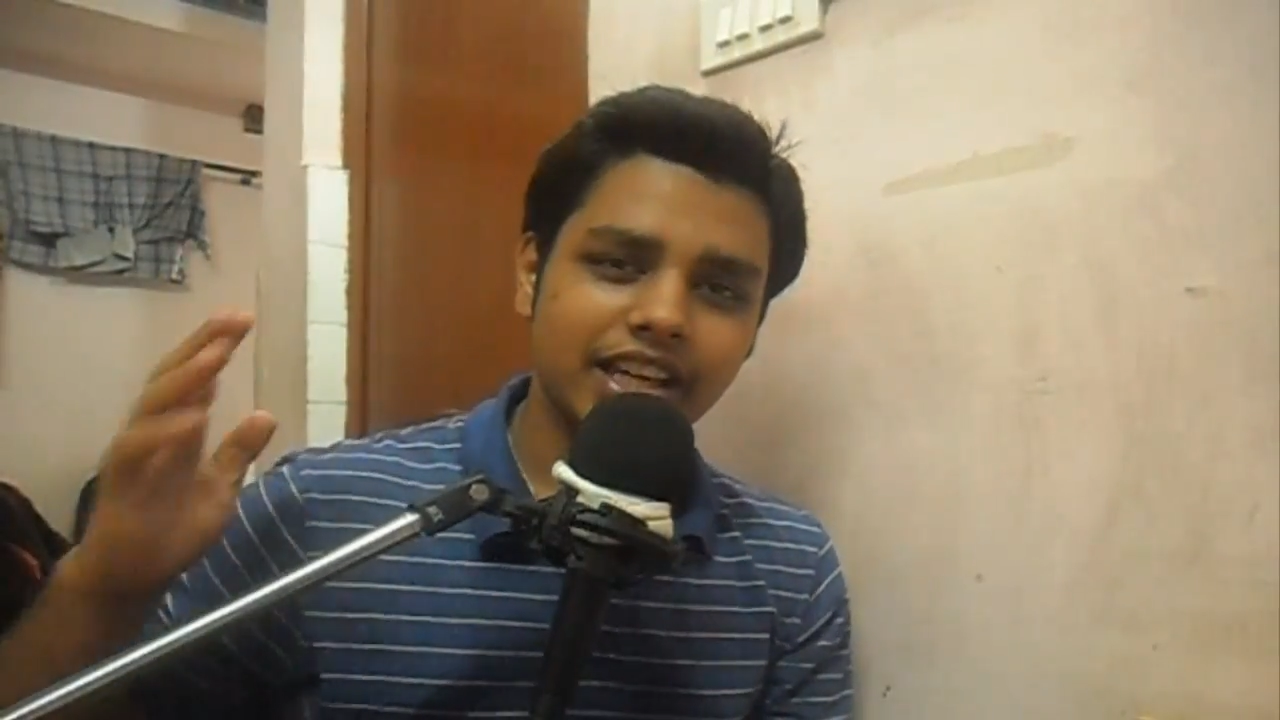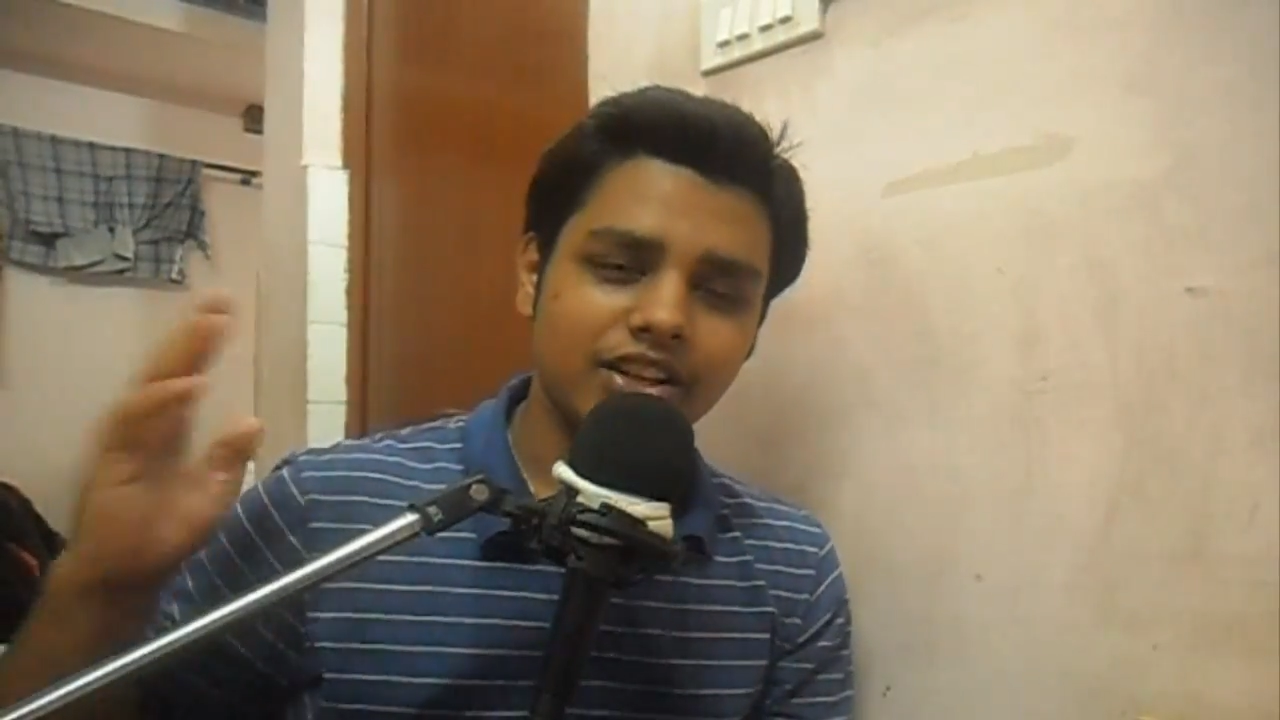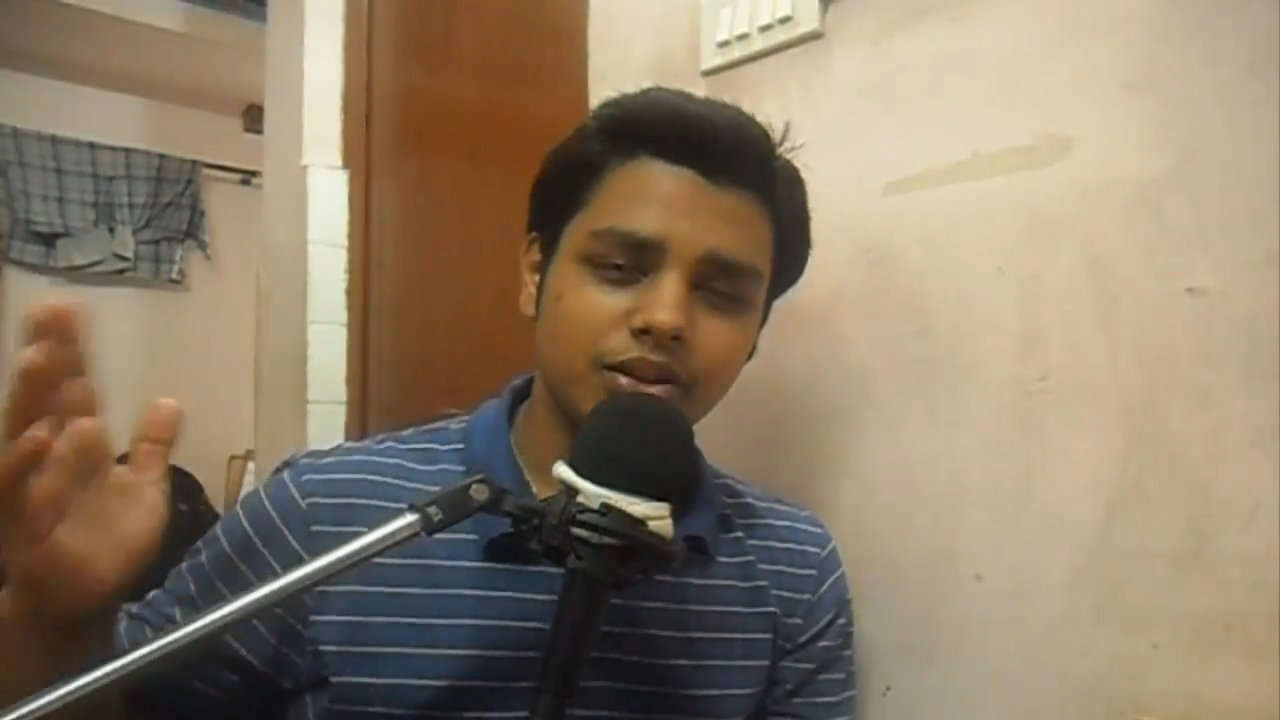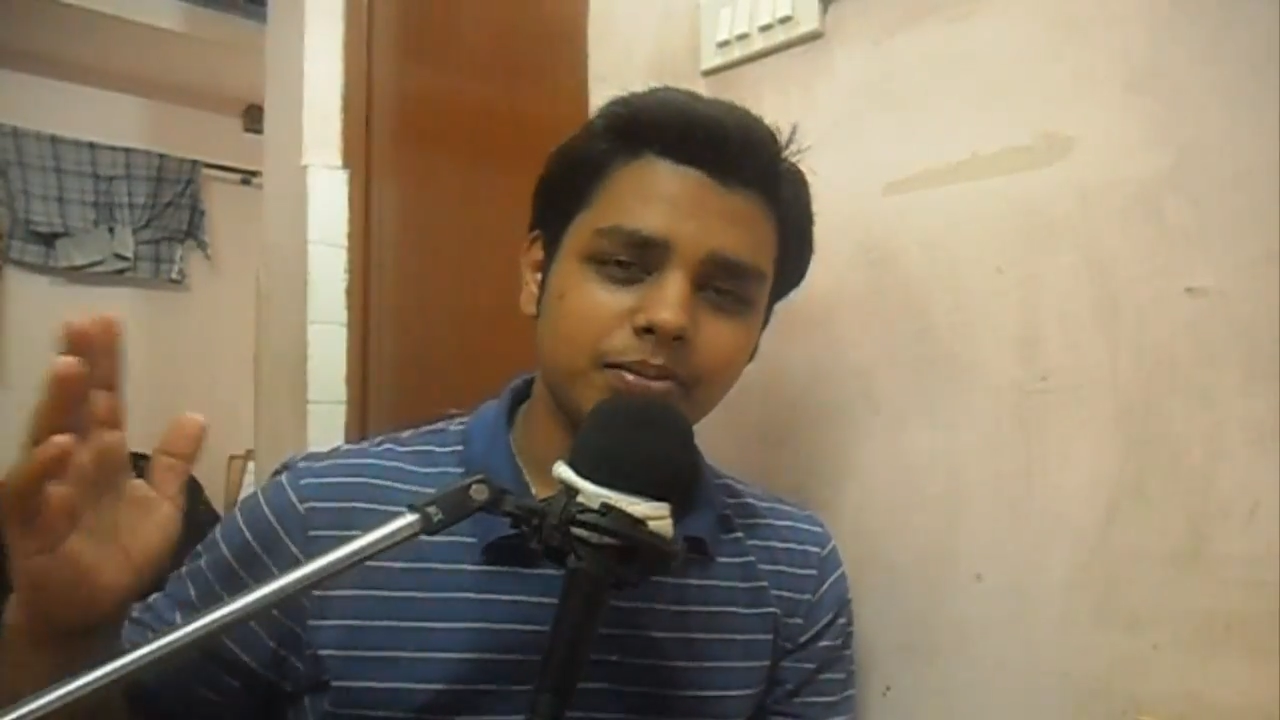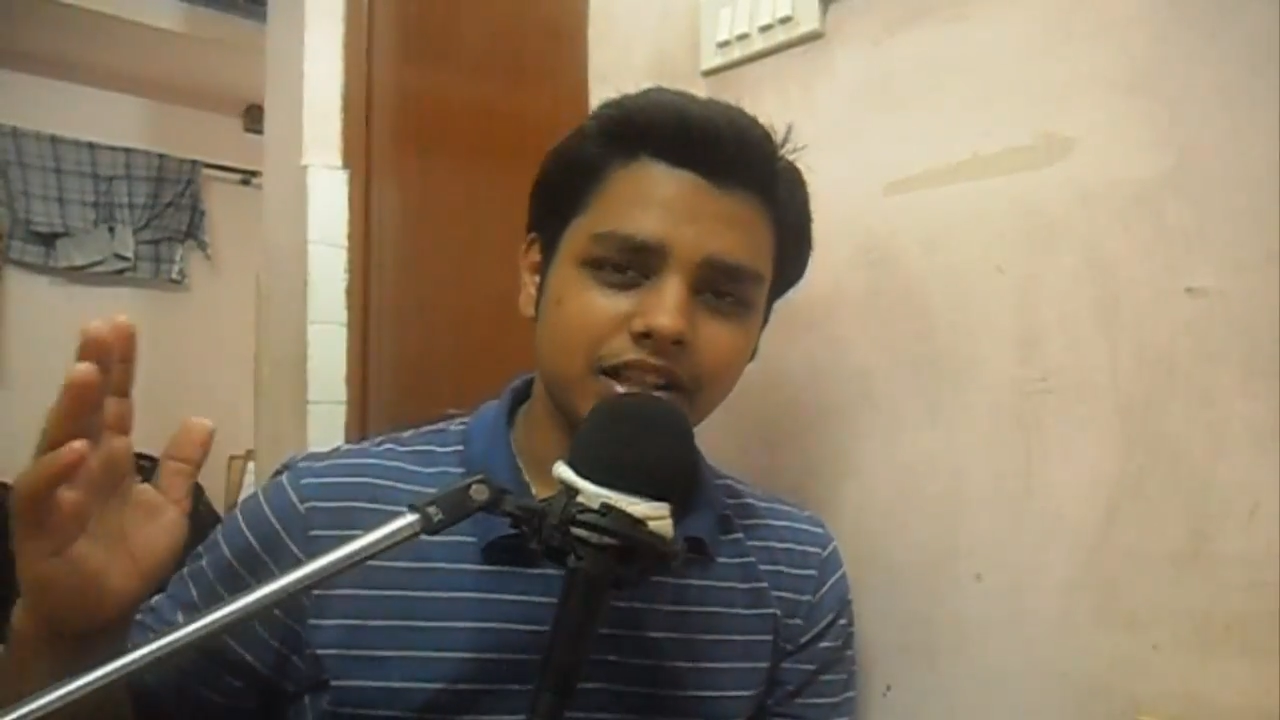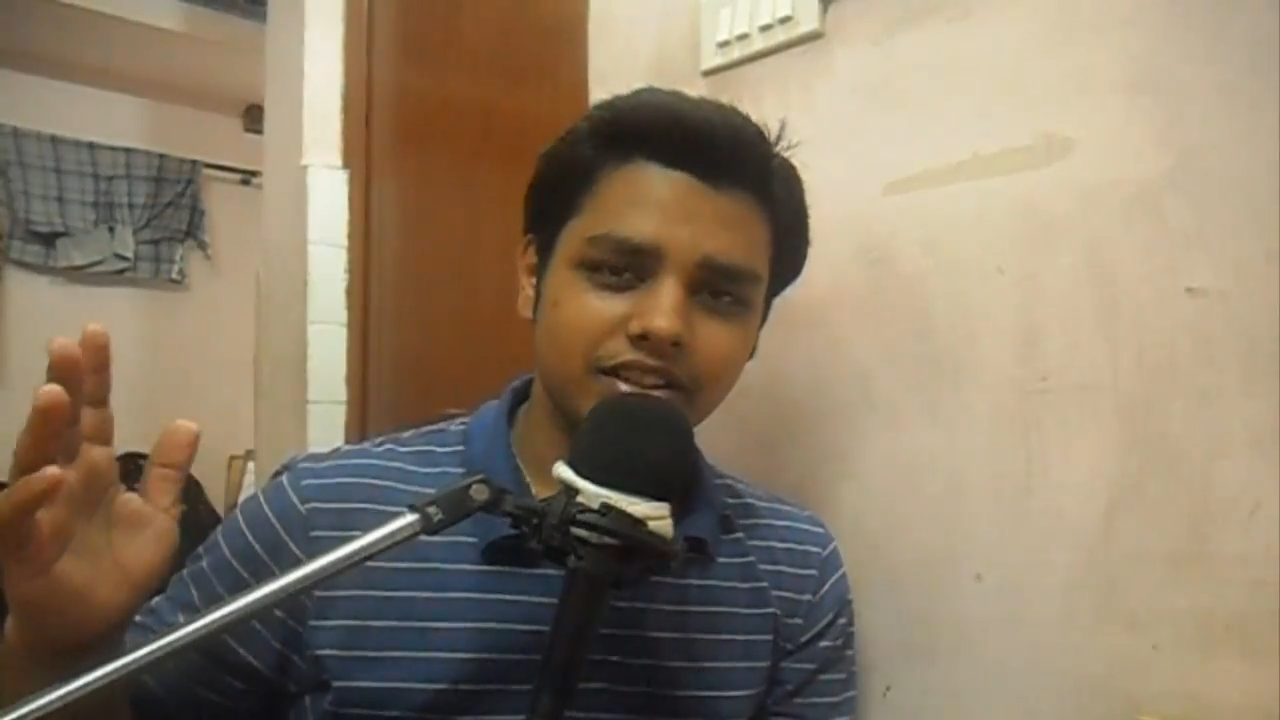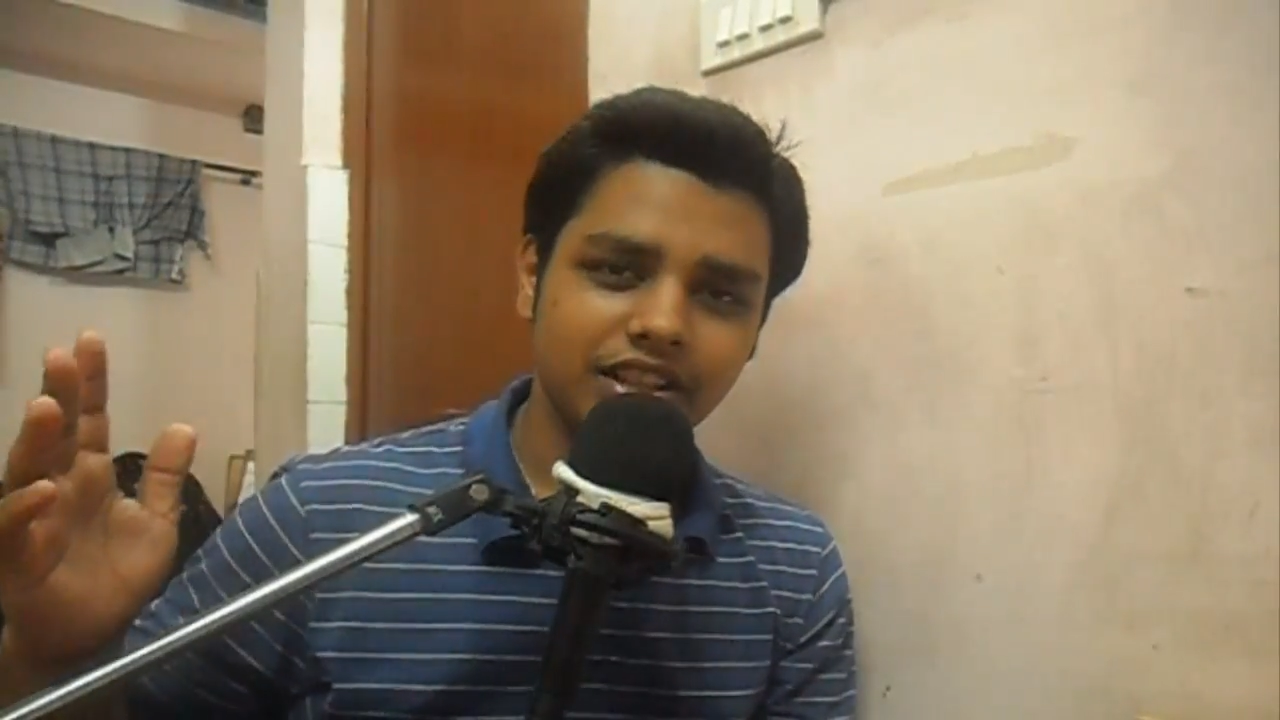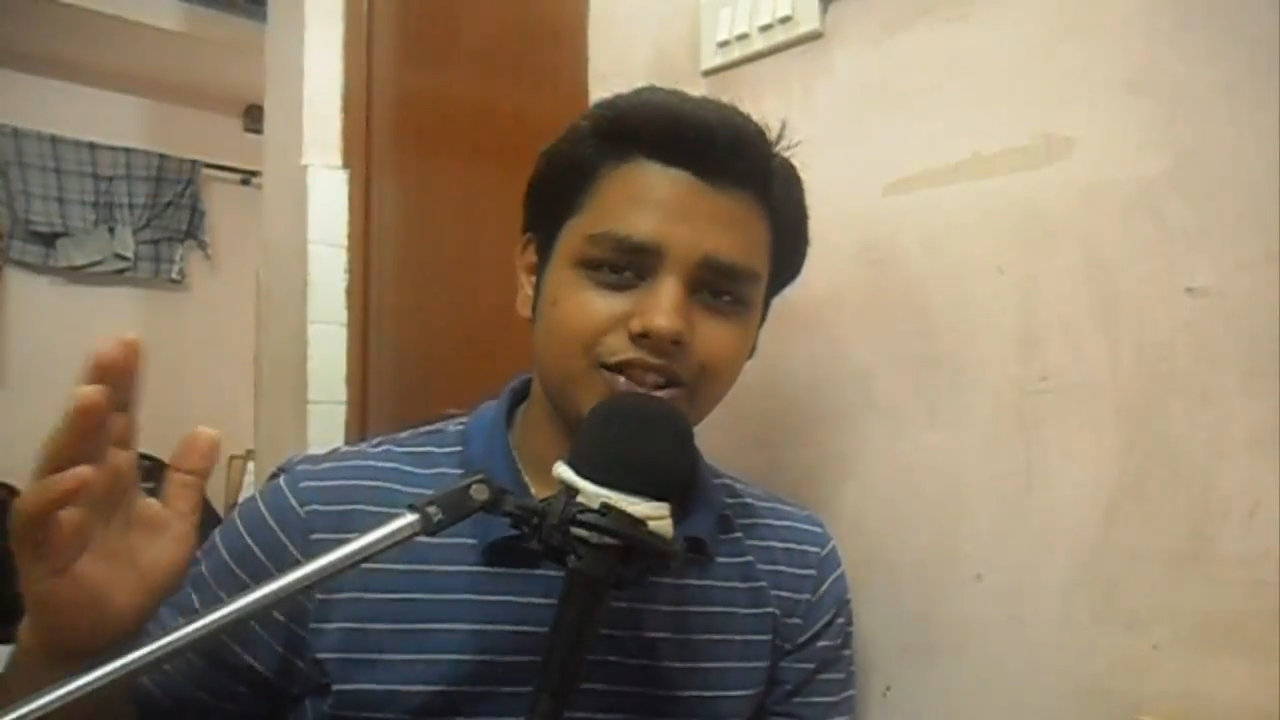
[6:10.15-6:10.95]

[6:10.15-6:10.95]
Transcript: a new monthly